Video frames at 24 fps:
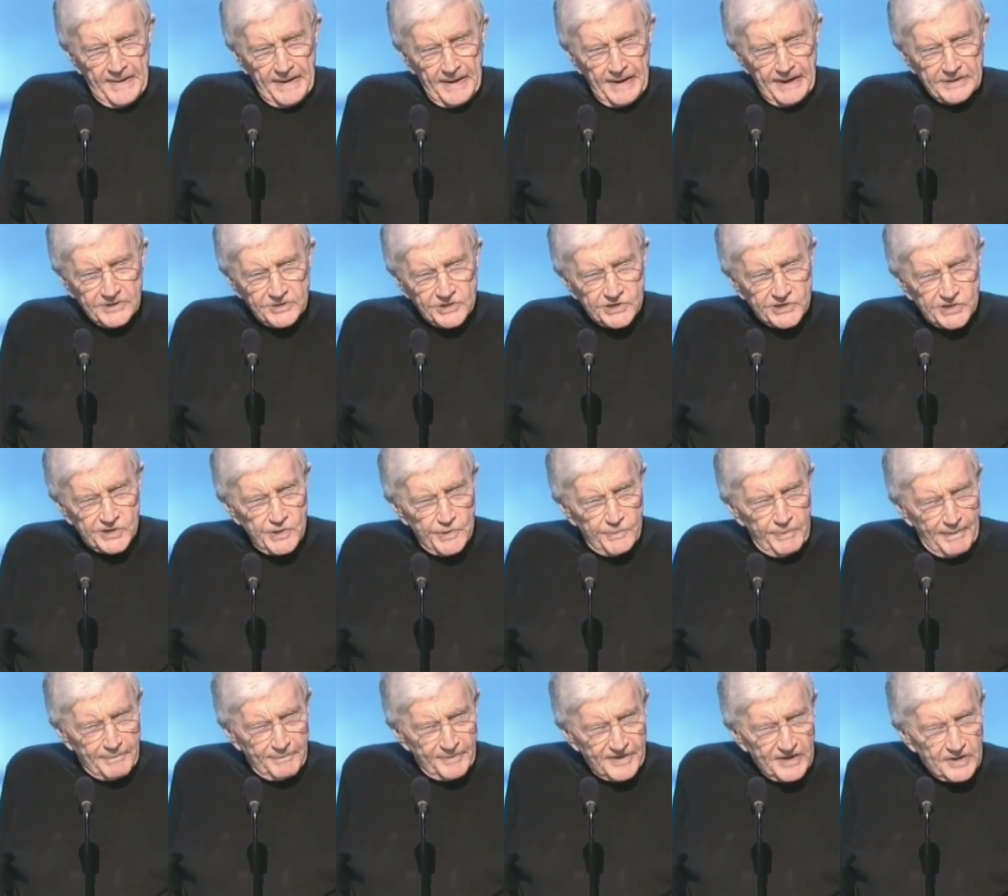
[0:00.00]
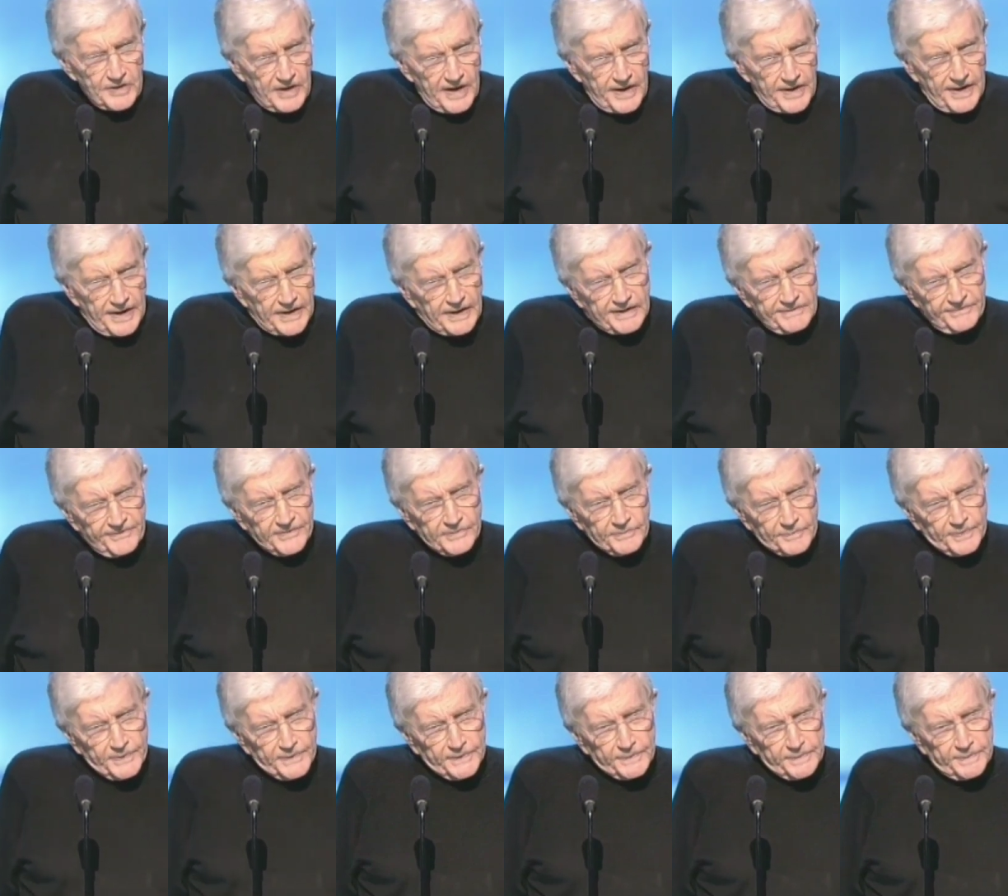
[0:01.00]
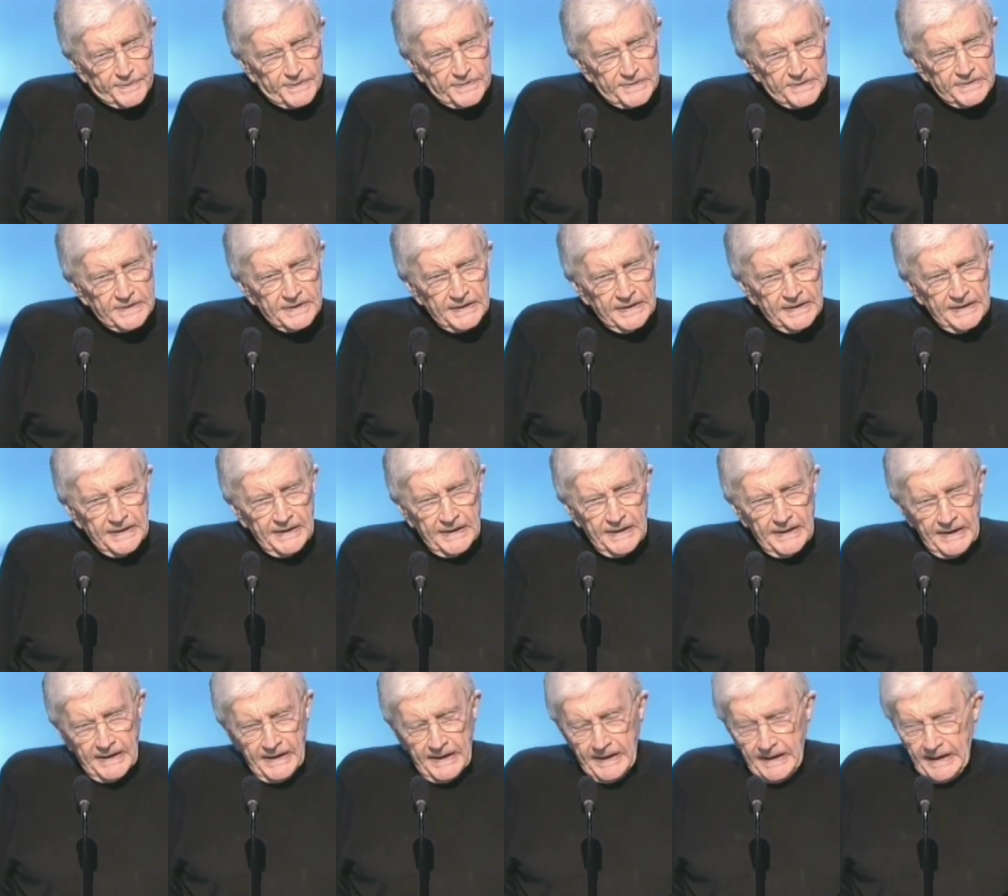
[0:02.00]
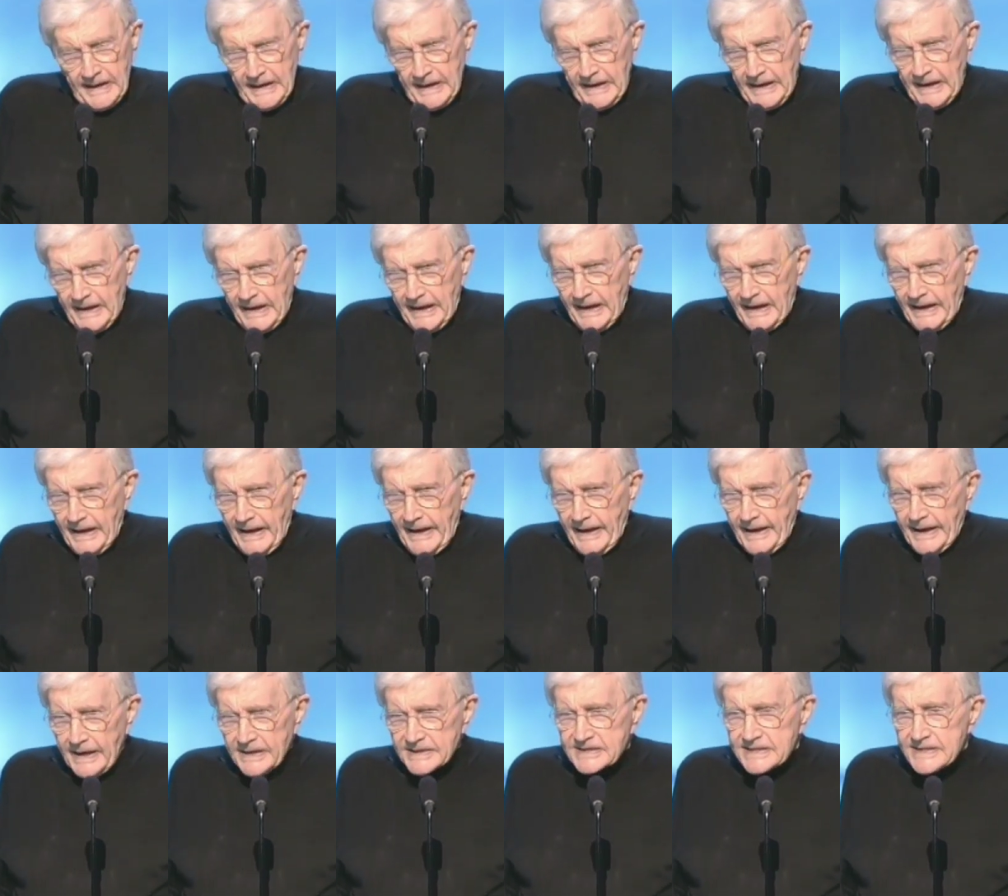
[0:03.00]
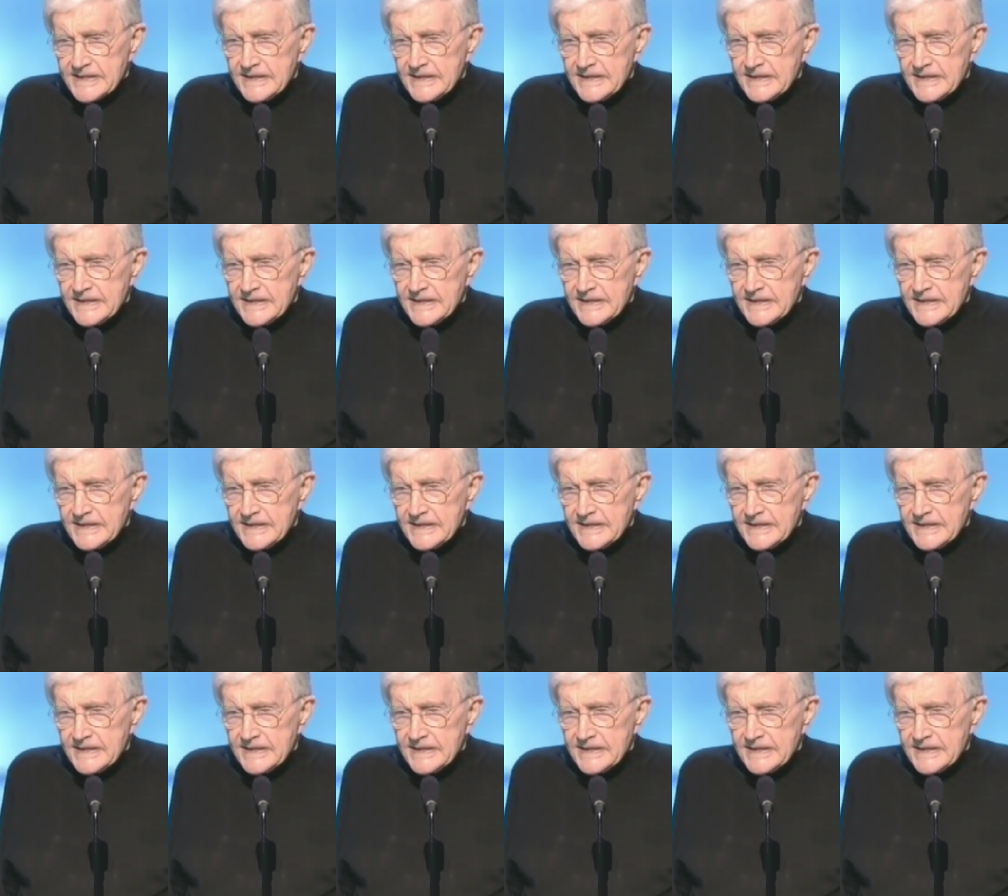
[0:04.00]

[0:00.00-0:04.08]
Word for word: and scoop up the elephant poop. And as